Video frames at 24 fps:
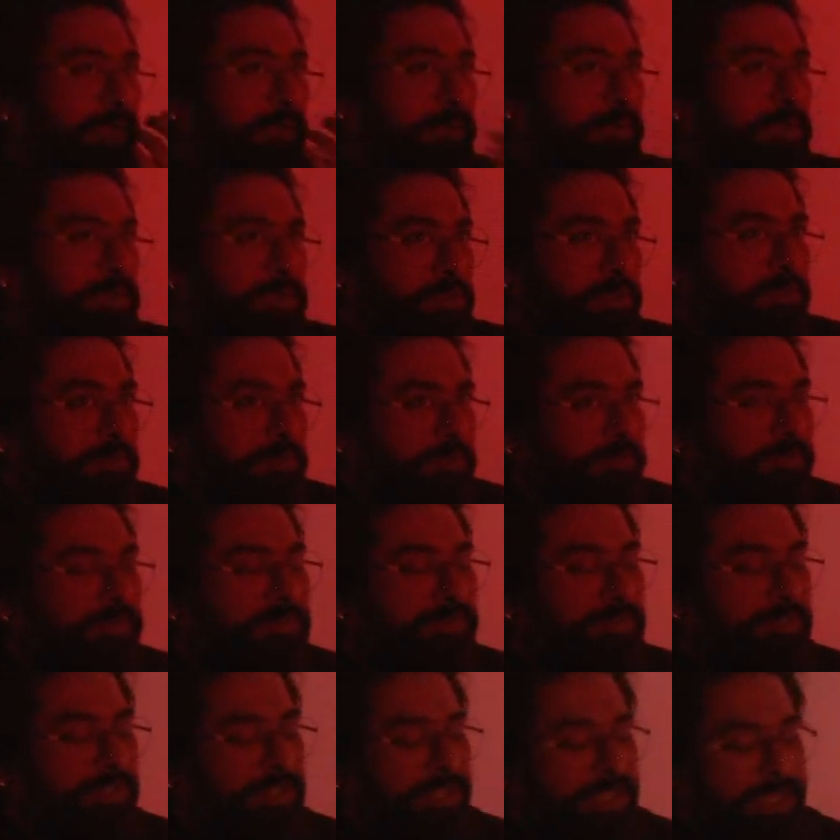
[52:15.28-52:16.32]
also
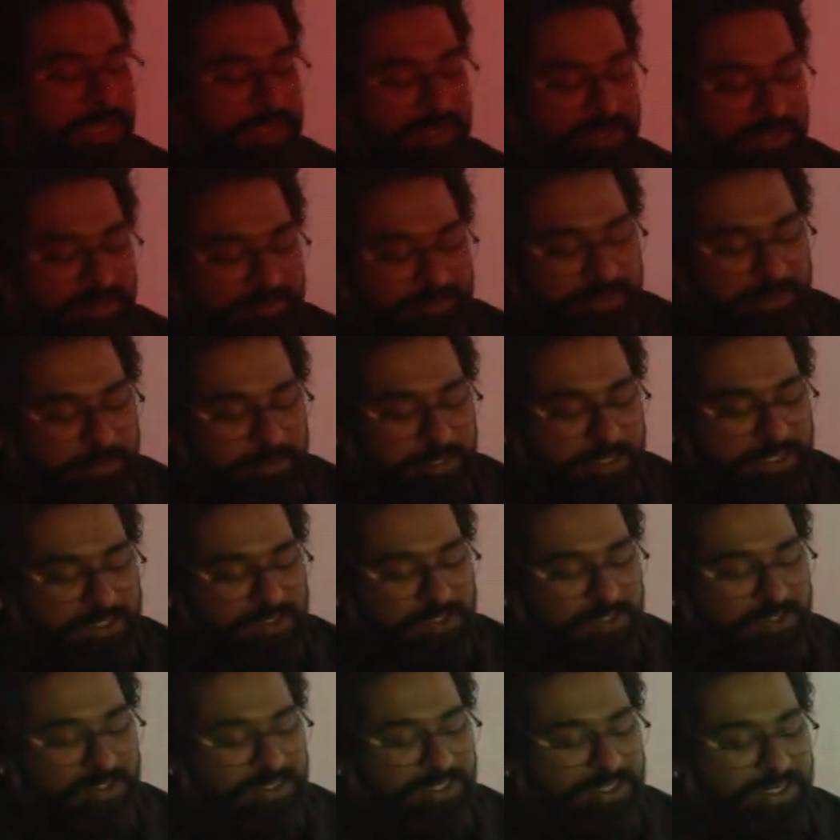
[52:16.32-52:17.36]
like maybe I
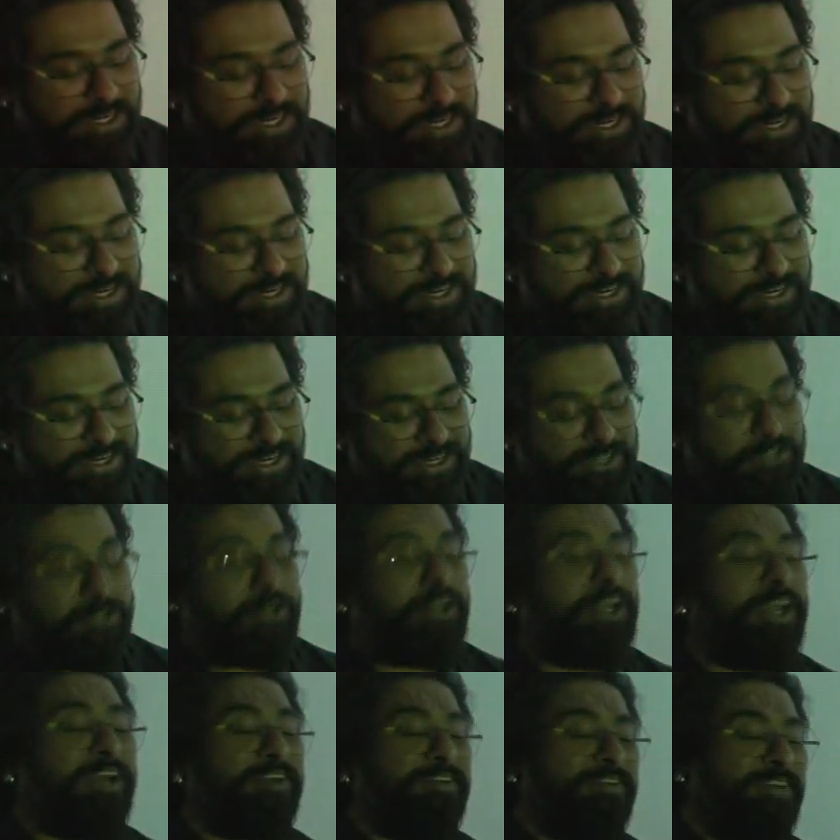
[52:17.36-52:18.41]
should
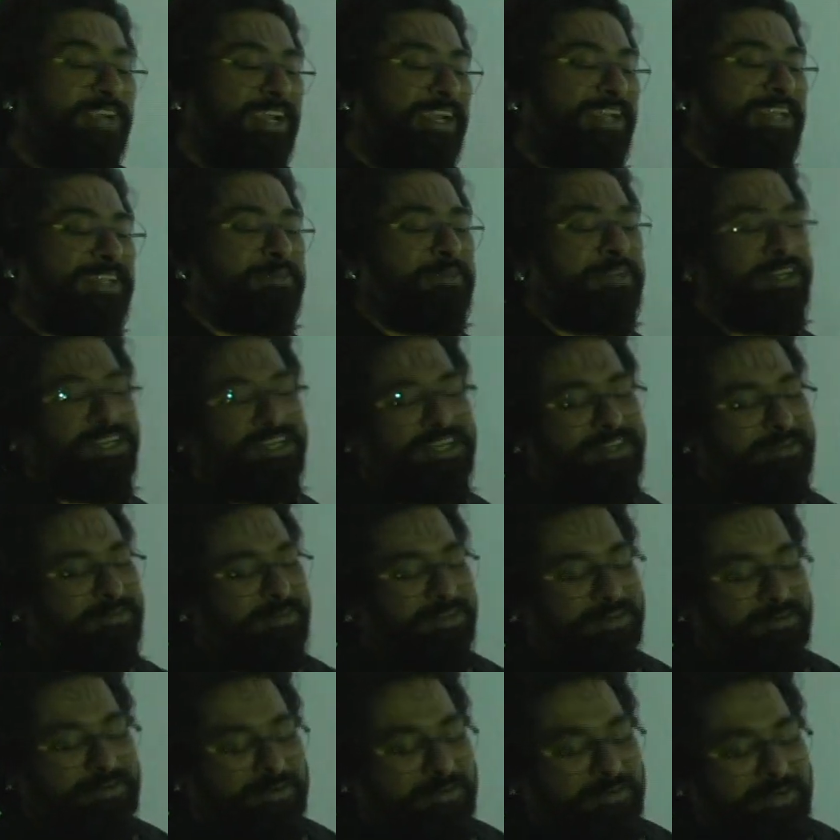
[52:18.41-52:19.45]
have right at the beginning,
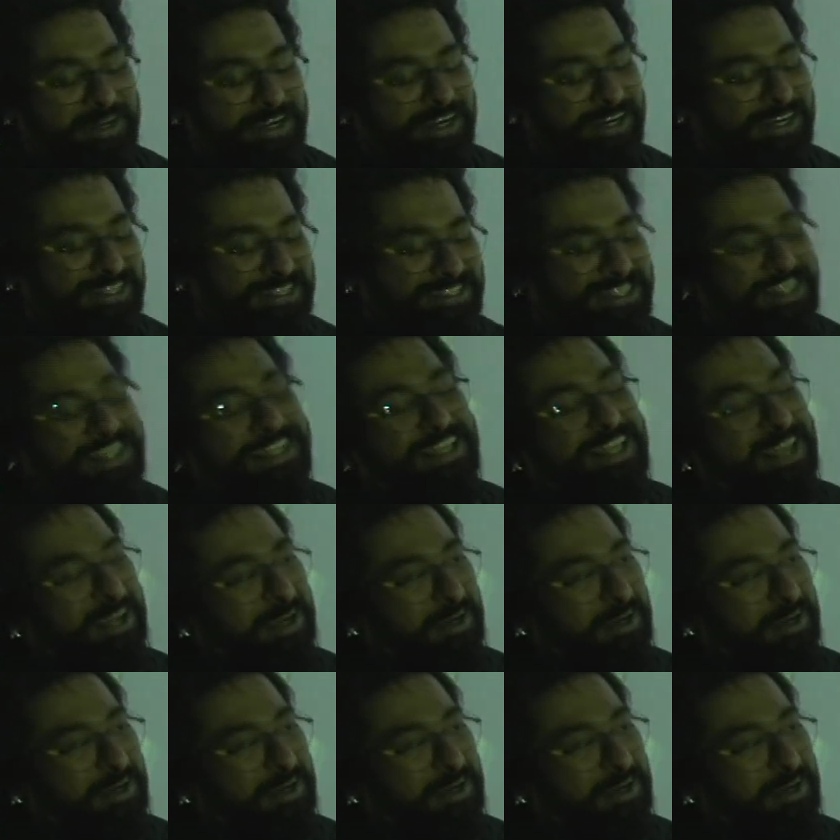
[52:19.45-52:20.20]
but maybe I can say thank